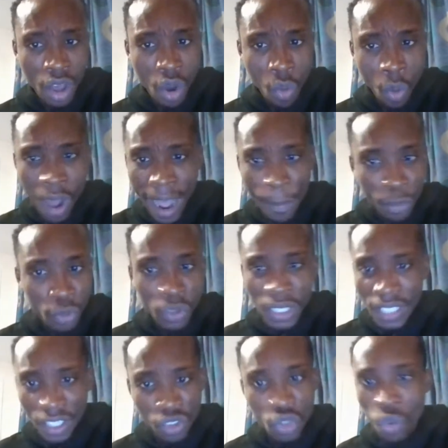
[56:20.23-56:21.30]
What happened to the
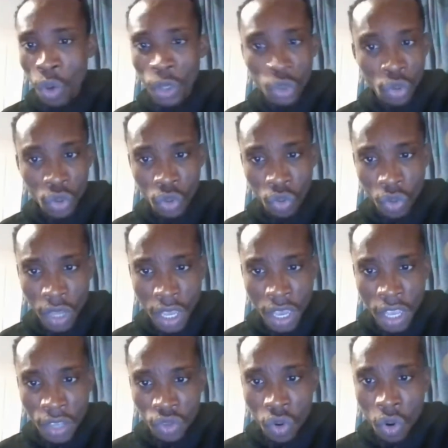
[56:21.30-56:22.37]
things you want to do?
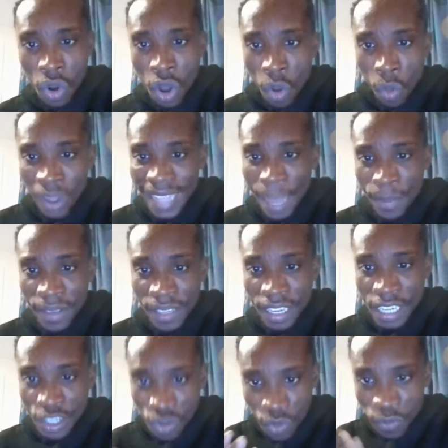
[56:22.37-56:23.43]
So what I
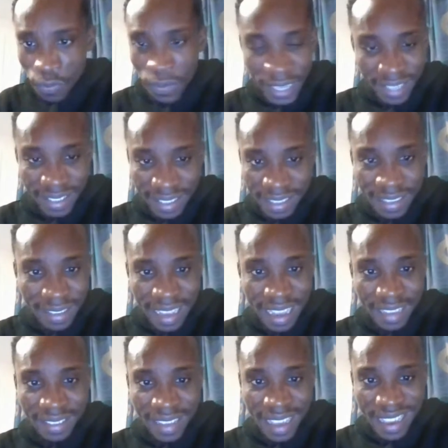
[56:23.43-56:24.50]
basically do first in this
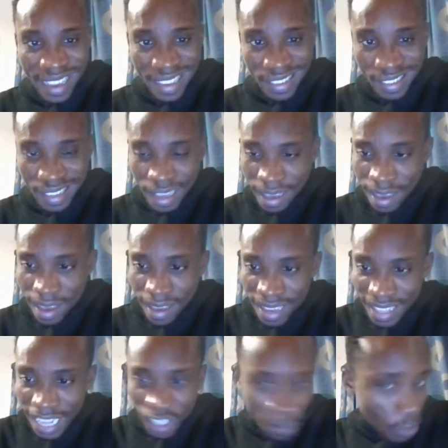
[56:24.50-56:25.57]
essay is, in
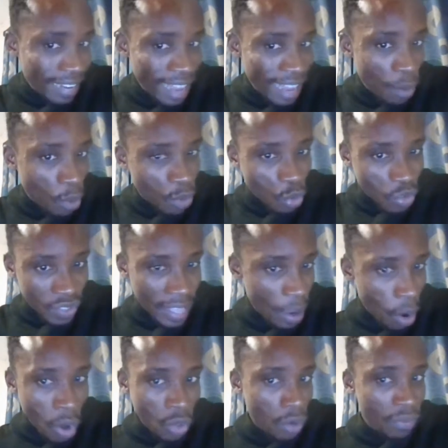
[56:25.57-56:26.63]
as much as I want to say
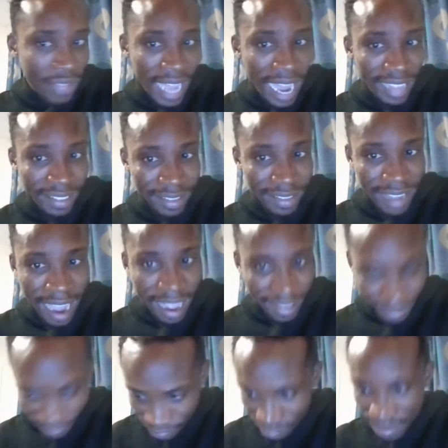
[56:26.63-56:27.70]
all of that
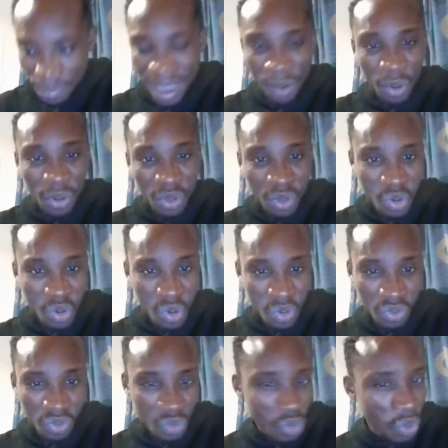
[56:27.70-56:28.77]
maybe I want to
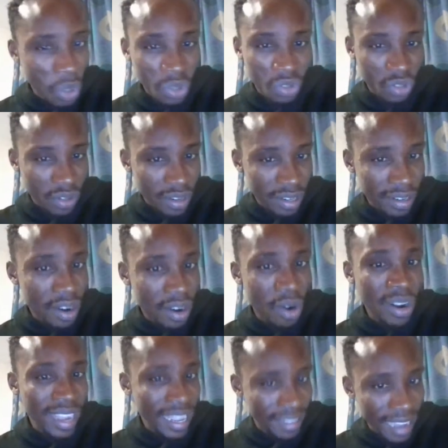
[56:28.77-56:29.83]
do doctoral or
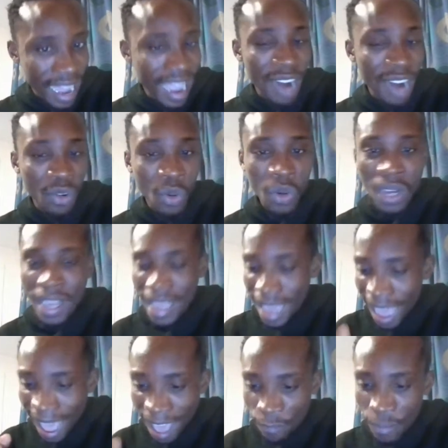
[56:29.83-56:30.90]
get a higher role,
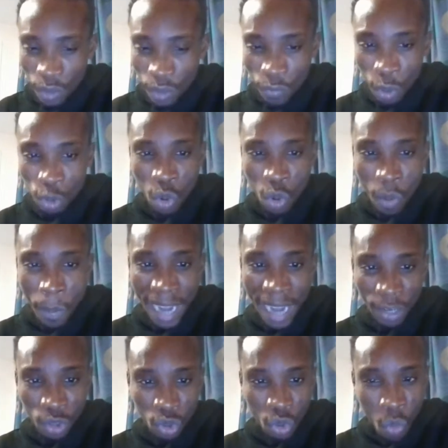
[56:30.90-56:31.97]
I first of all go
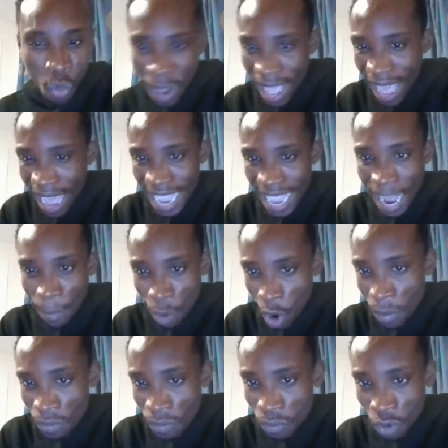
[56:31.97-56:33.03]
back to where I am
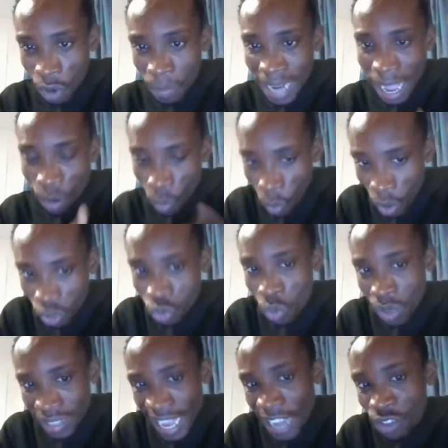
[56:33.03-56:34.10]
coming from. Like, what
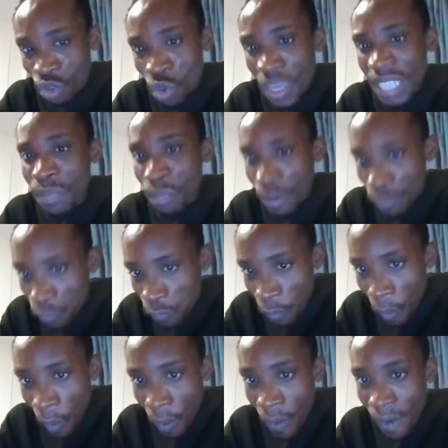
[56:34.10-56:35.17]
was I doing
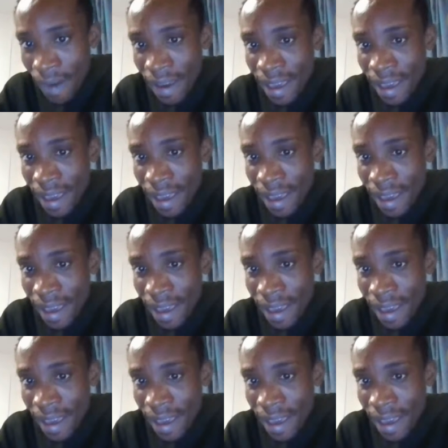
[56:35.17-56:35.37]
before